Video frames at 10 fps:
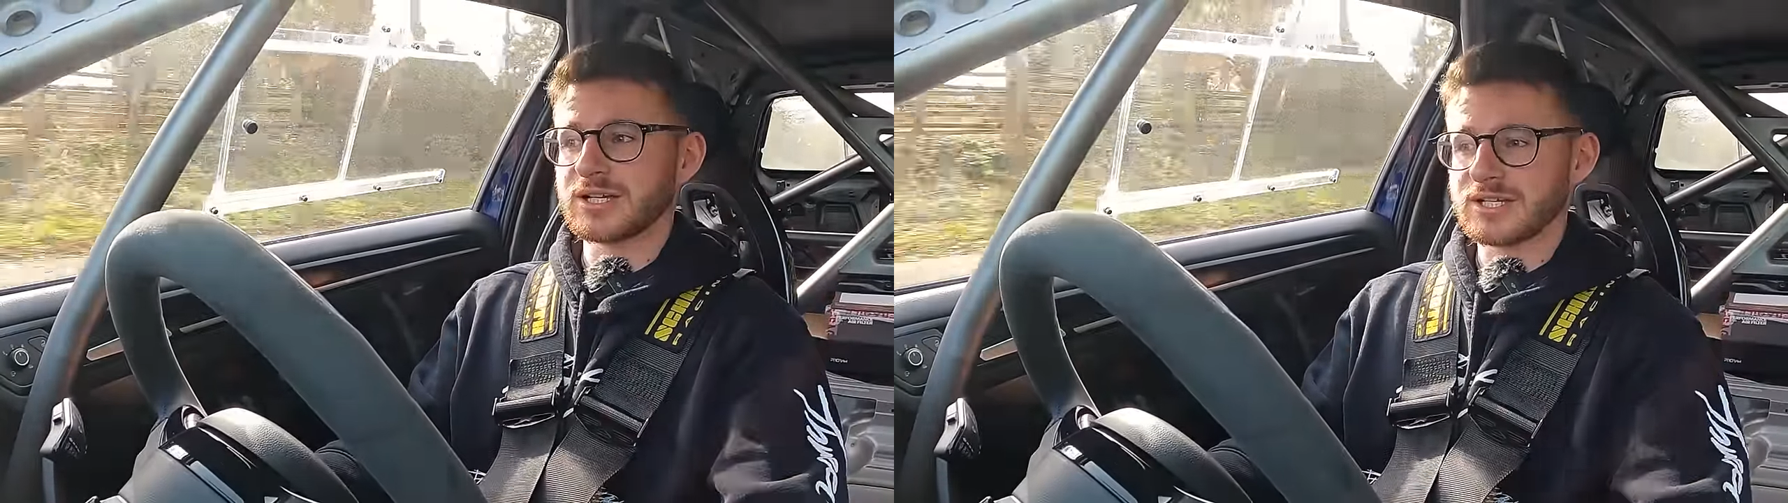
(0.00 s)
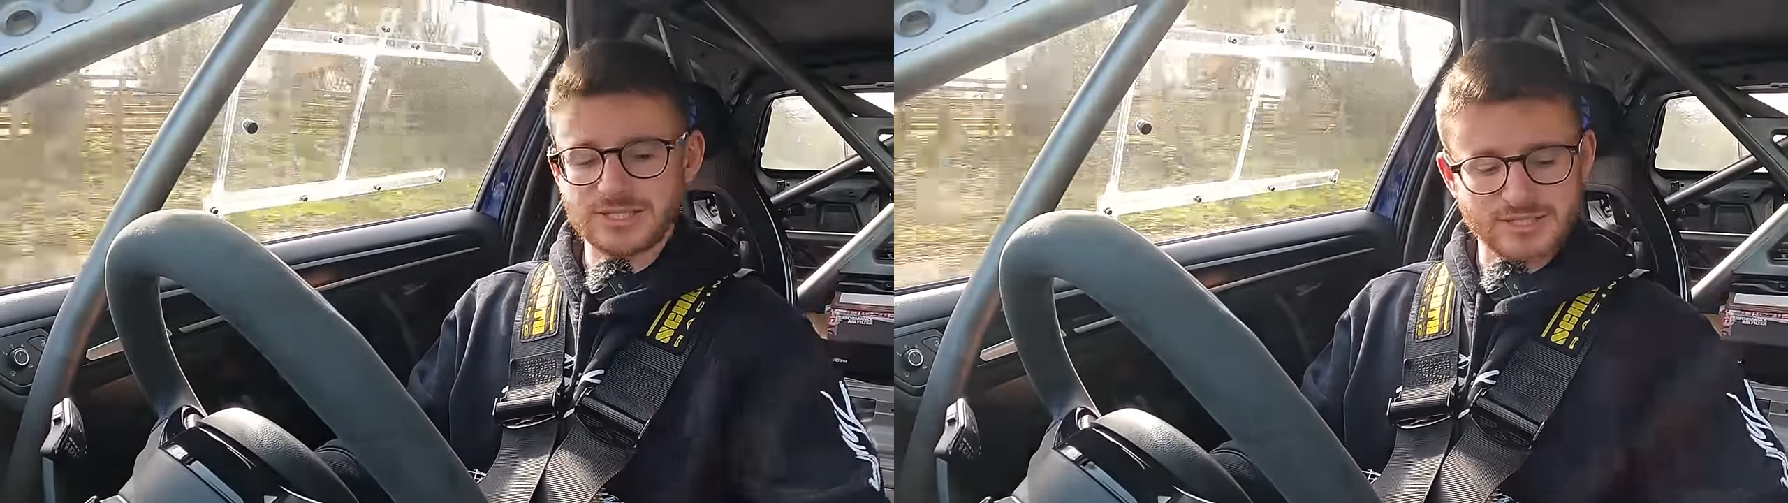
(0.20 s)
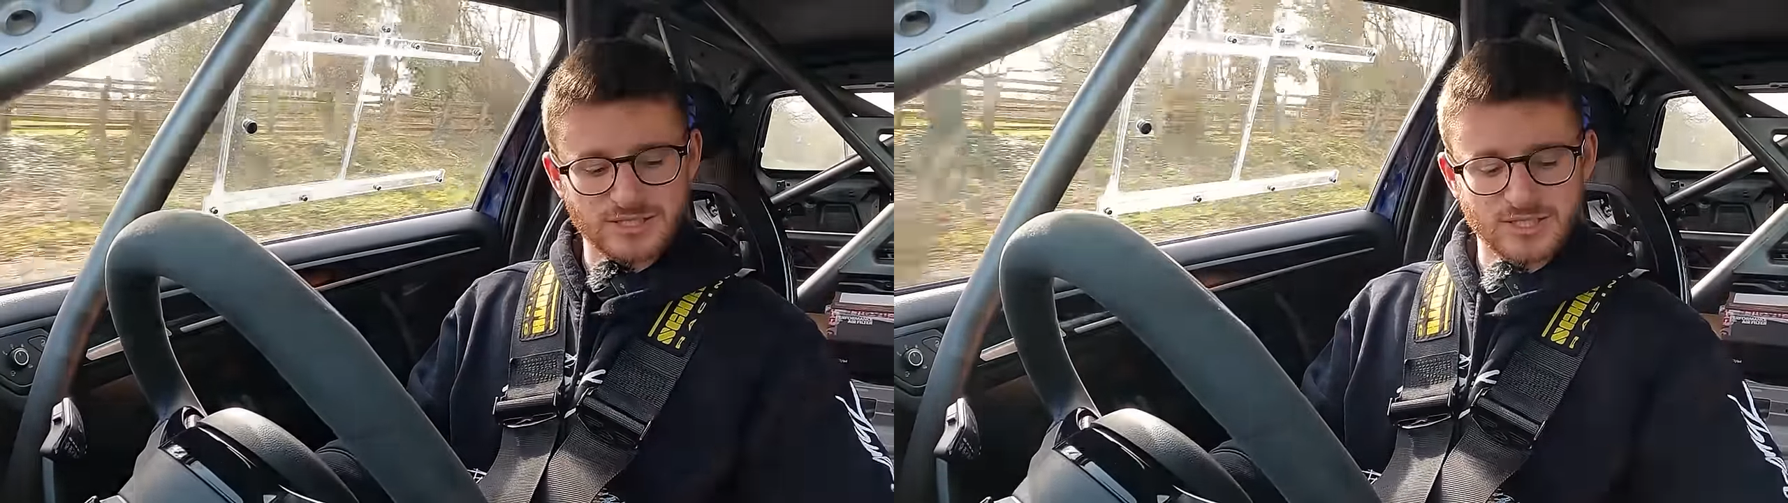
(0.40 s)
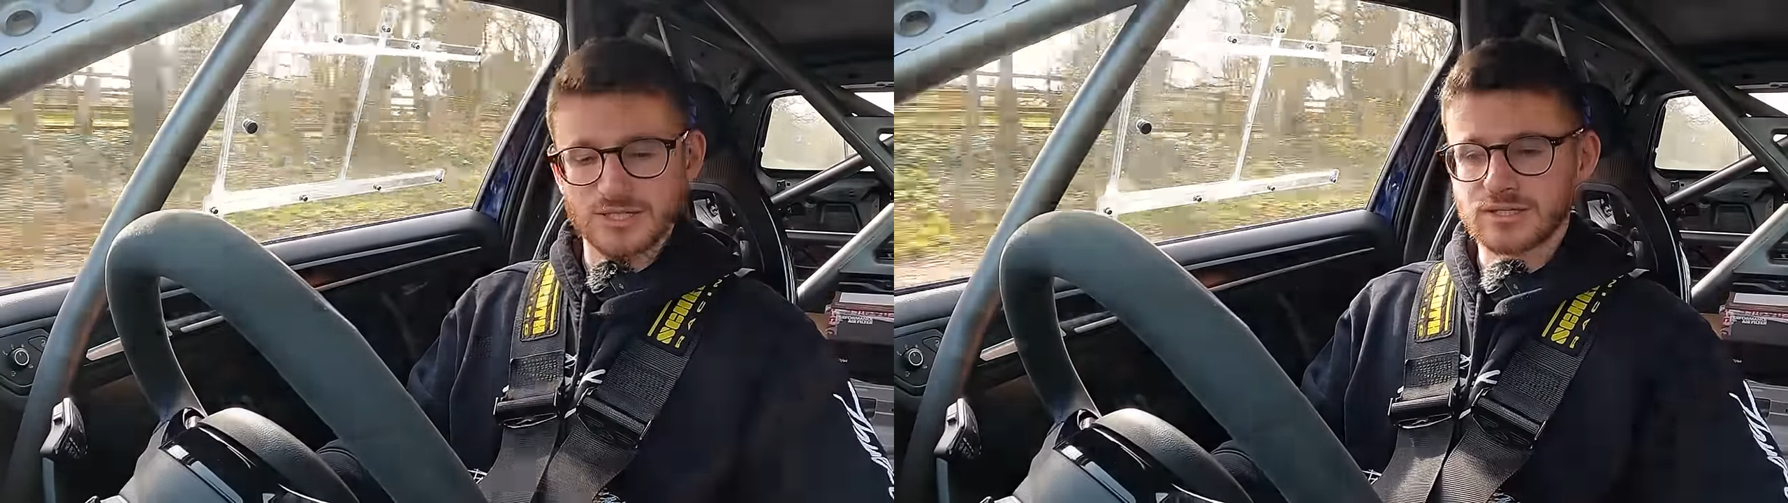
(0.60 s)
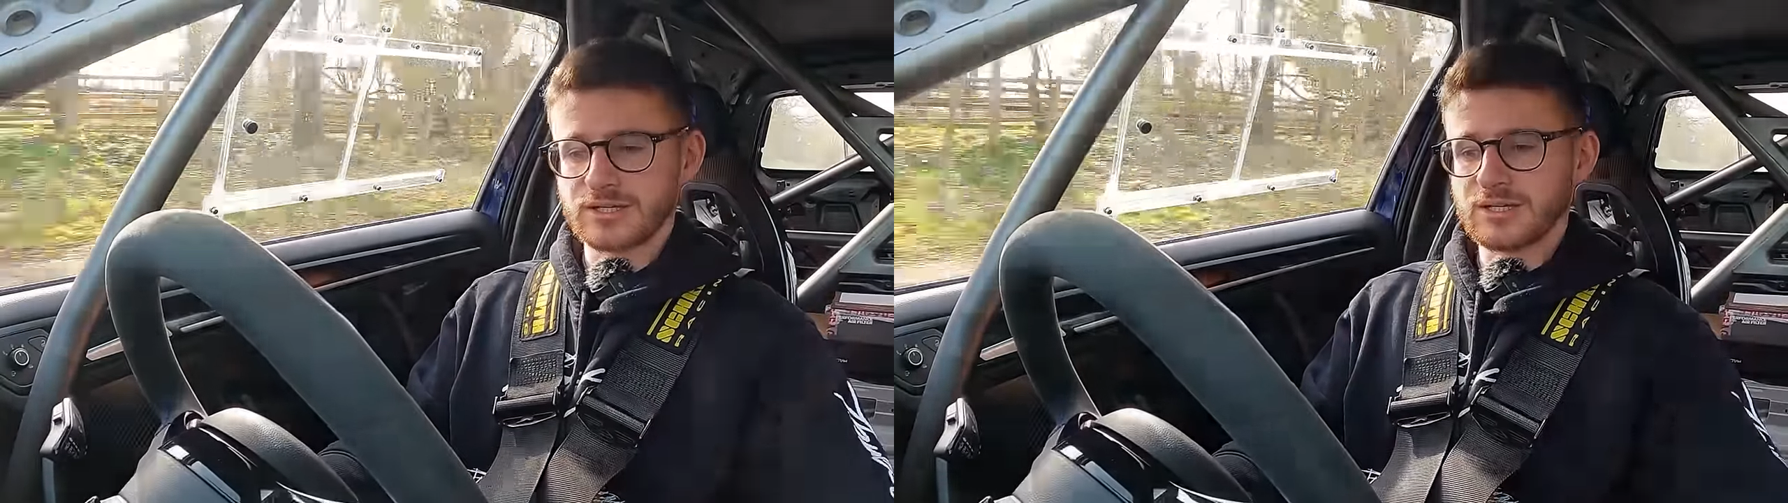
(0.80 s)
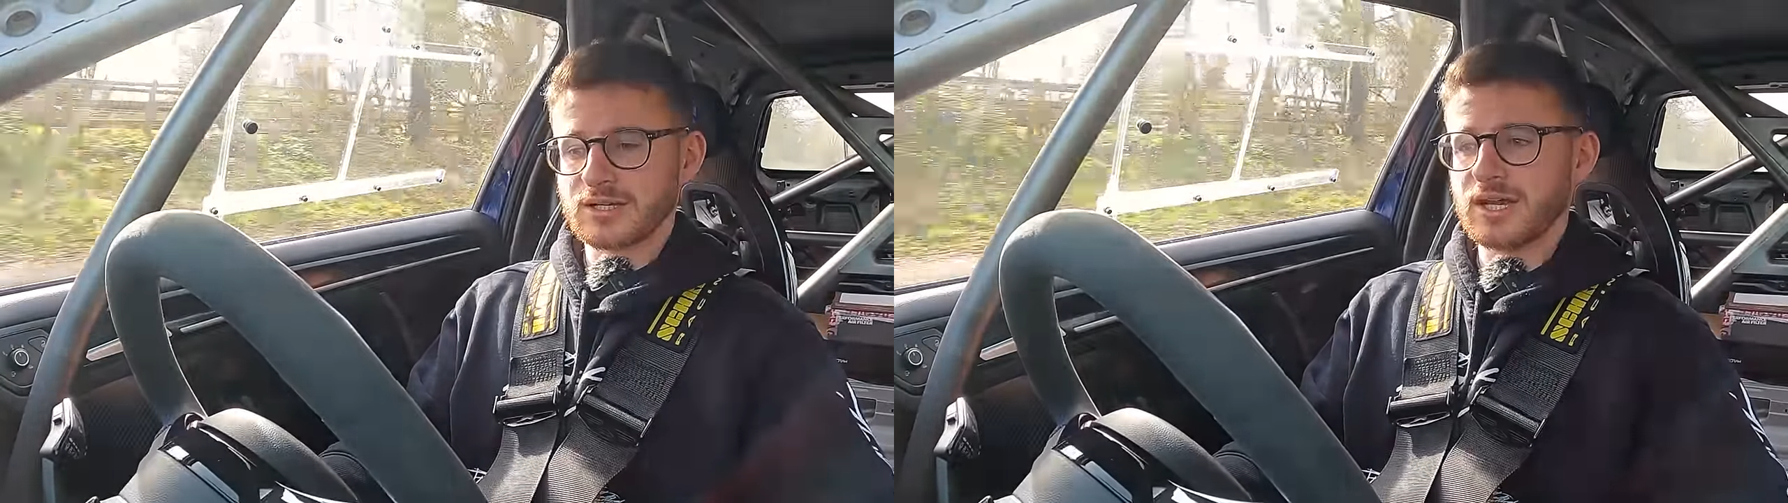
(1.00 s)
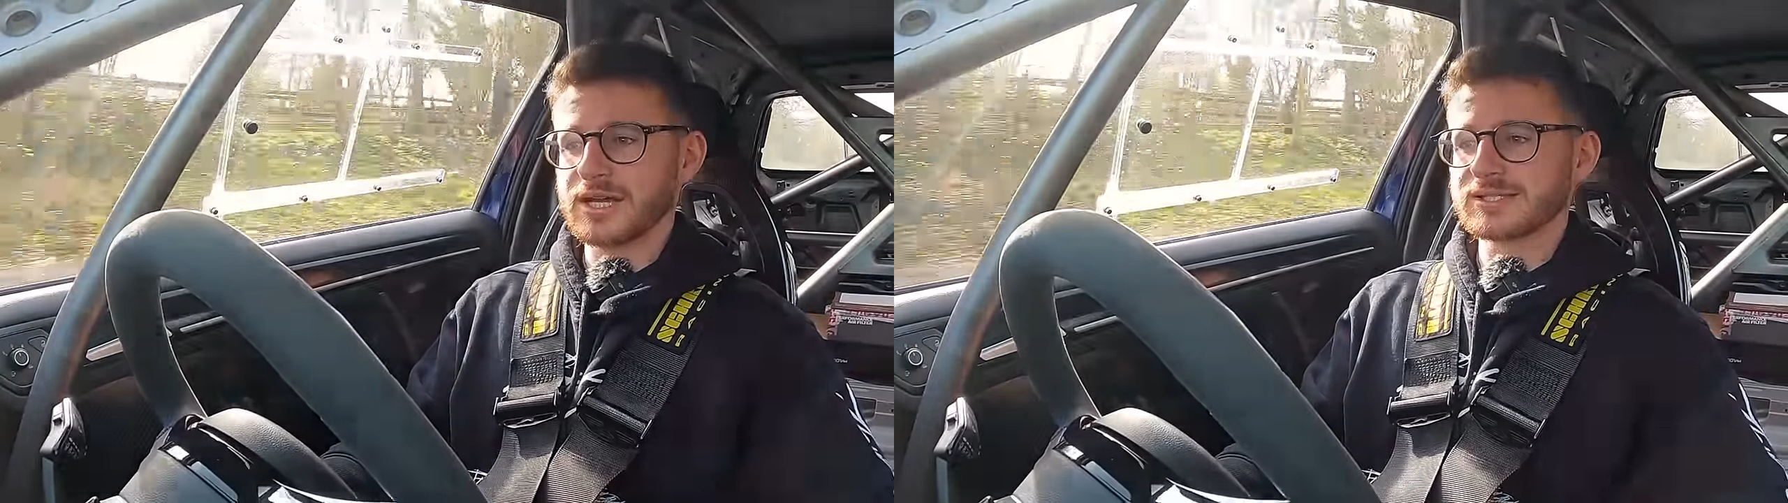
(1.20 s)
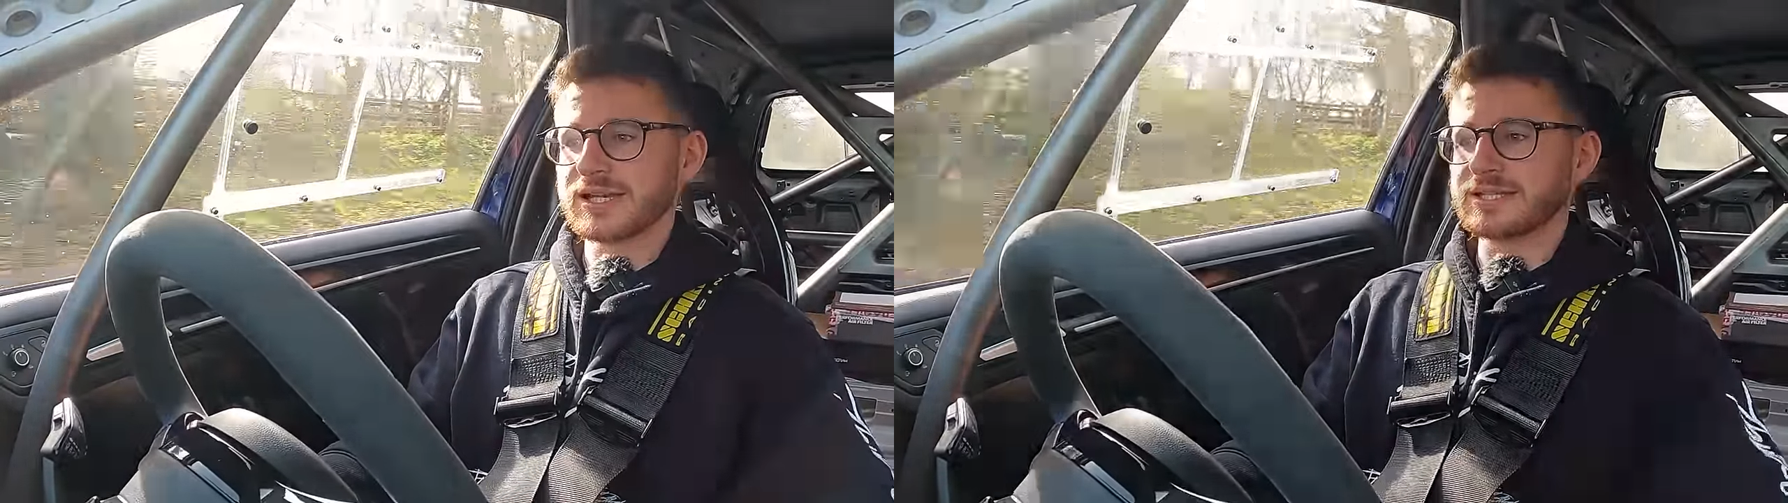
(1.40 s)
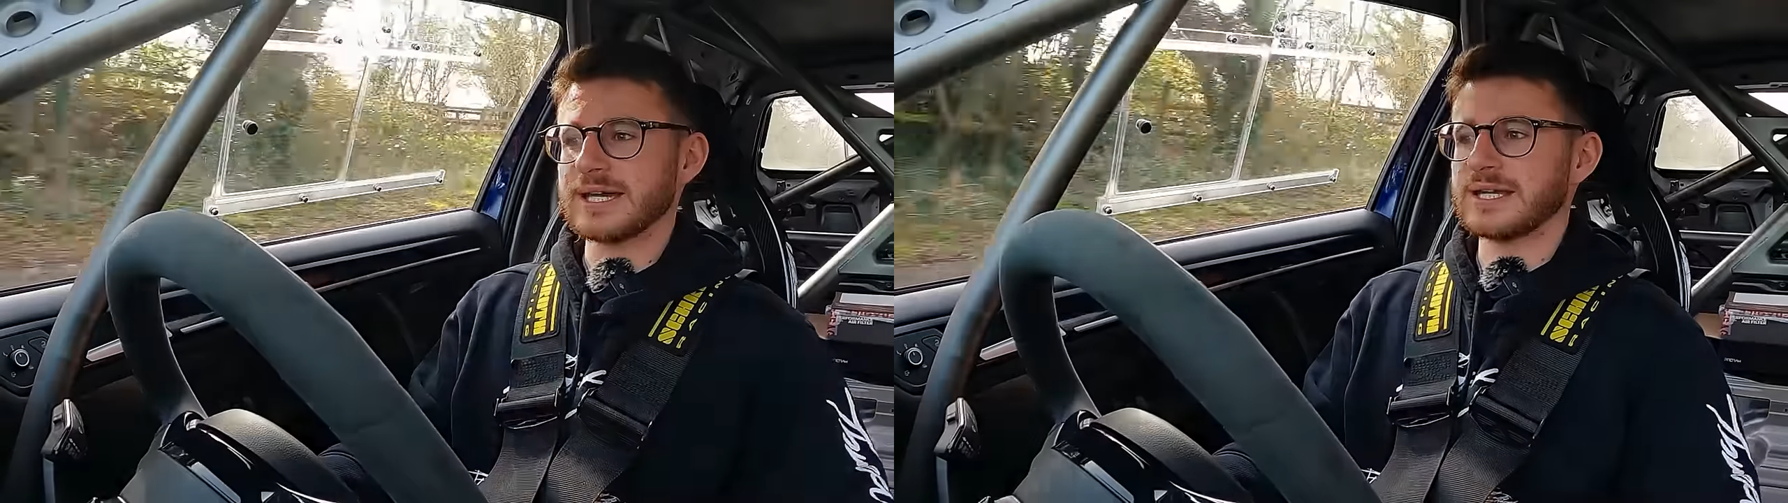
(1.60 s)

I need to, like I said,